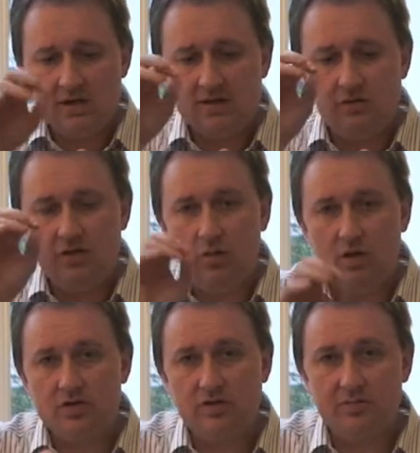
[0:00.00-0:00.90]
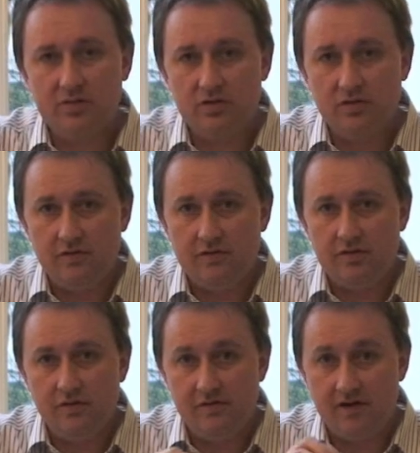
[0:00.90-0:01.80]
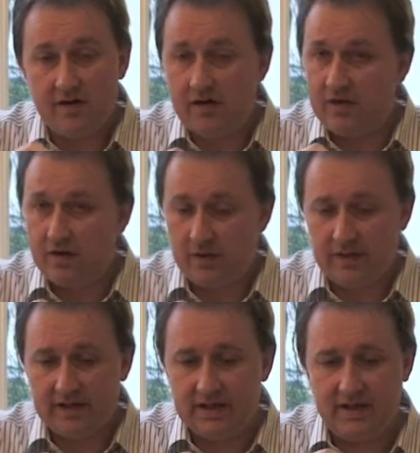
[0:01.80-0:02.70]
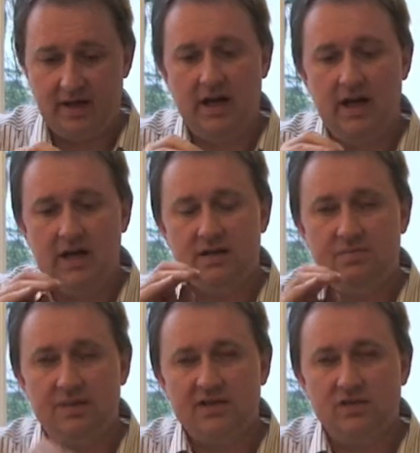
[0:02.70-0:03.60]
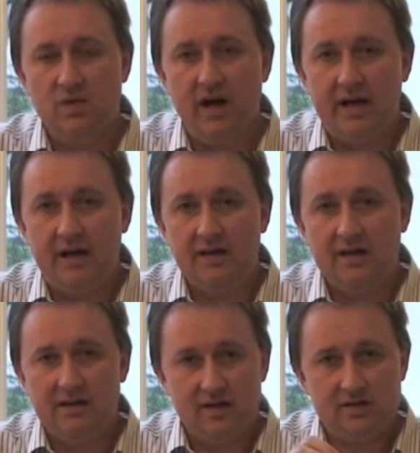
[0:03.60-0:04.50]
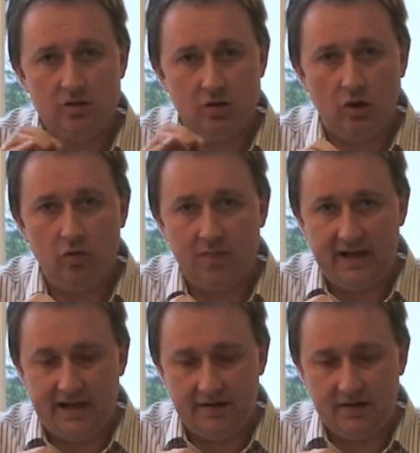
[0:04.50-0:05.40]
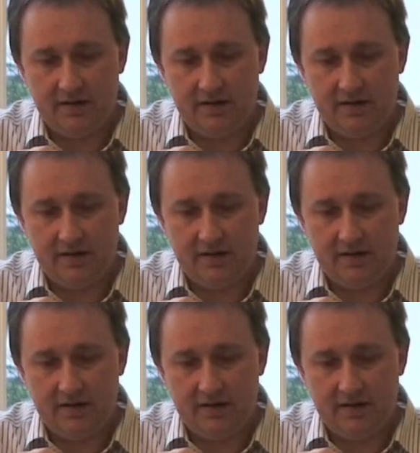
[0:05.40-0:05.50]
So if you want to improve very, very quickly, the best way is to goal plan,